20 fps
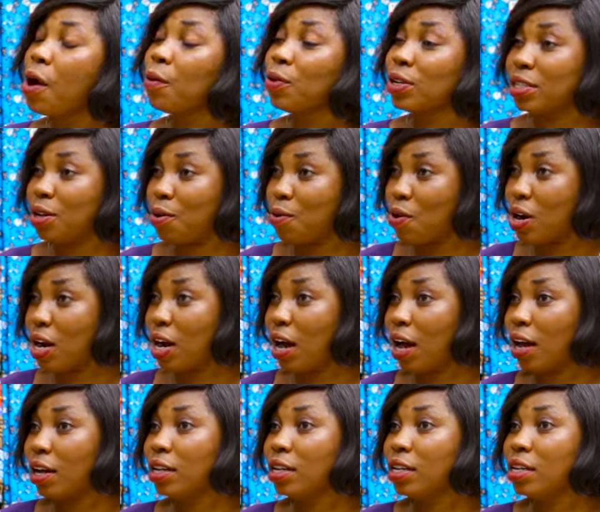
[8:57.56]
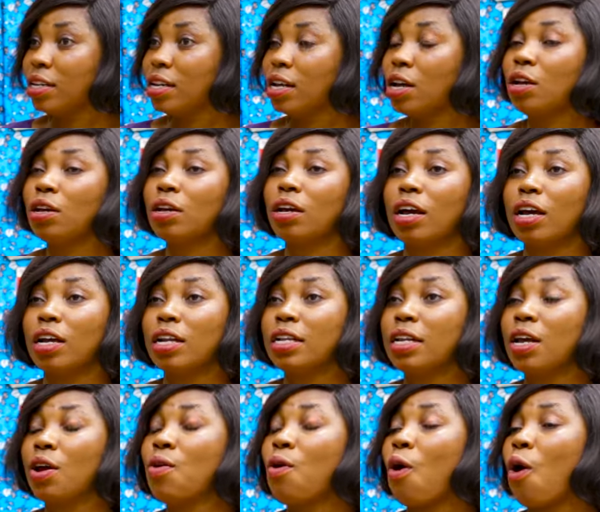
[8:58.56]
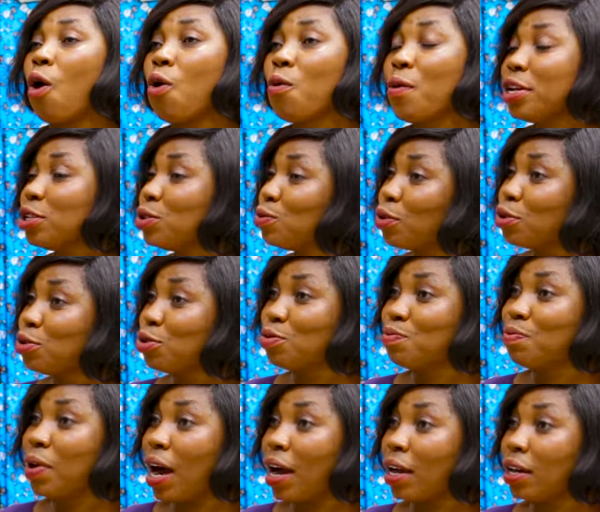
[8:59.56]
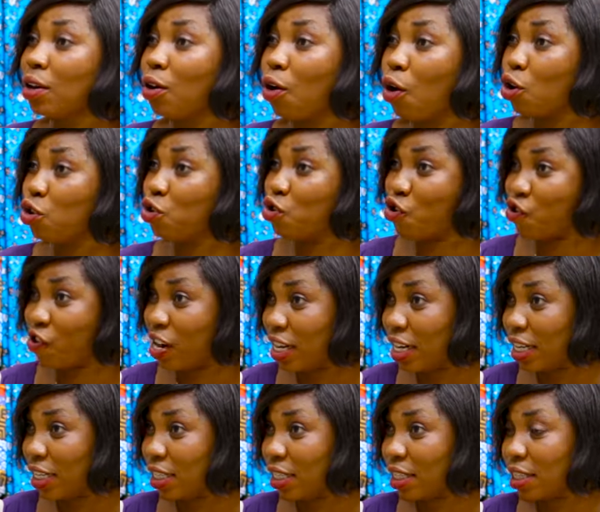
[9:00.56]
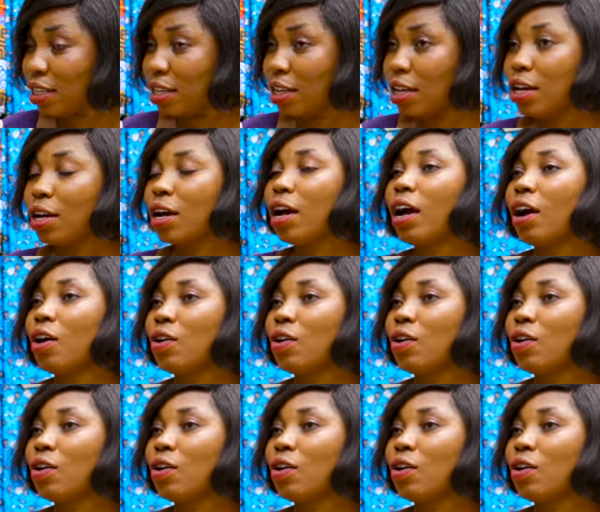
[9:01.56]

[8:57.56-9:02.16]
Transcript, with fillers: I was a hawker, they they always want to buy on credit. Oh, okay.